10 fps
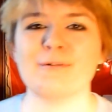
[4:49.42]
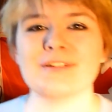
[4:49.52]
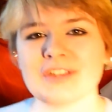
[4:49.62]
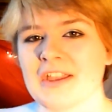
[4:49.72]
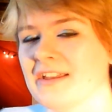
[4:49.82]

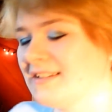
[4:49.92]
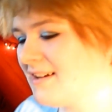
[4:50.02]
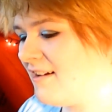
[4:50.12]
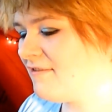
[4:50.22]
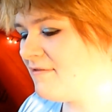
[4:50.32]
watch her
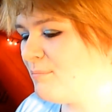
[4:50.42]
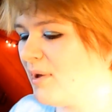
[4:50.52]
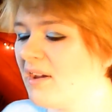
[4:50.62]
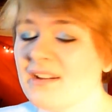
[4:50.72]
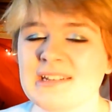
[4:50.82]
stuff,
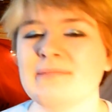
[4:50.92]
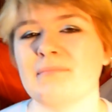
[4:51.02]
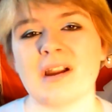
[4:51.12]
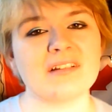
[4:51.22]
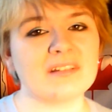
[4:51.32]
but I didn't
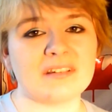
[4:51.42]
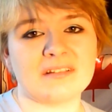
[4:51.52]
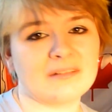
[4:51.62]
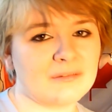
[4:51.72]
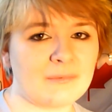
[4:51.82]
mind her
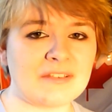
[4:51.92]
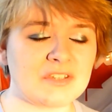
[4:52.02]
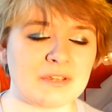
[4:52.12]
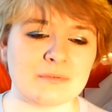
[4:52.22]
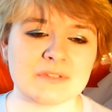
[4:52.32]
when
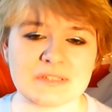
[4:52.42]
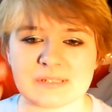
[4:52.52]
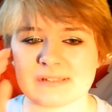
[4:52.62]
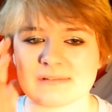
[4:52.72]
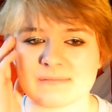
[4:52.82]
she
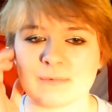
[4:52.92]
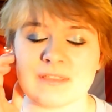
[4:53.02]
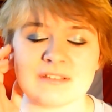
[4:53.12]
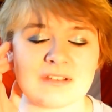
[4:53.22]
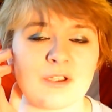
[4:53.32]
was
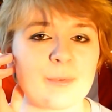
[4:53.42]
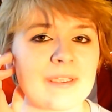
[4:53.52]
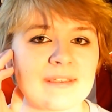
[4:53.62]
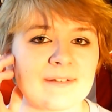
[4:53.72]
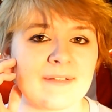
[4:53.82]
with Toby.